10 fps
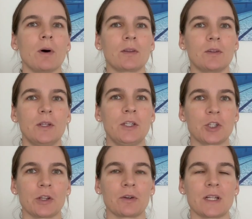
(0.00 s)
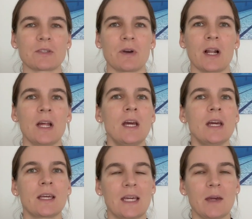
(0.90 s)
but in general as well,
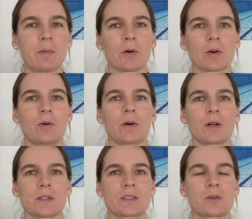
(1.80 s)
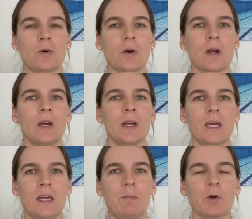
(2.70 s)
keep your core strong,
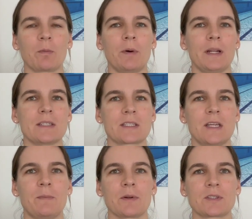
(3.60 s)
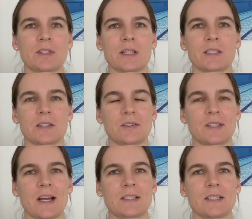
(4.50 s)
keep your balance, keep your strength
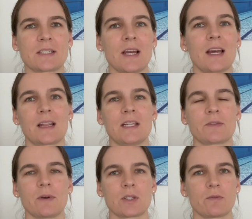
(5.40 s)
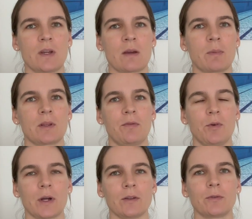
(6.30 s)
exercises at least once a week, but if
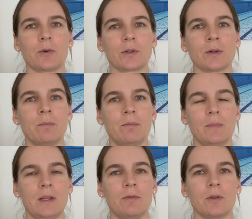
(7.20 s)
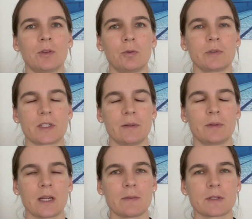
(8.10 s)
you can afford even two
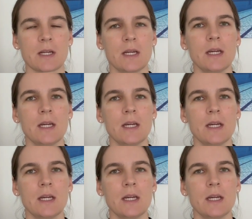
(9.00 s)
swim times,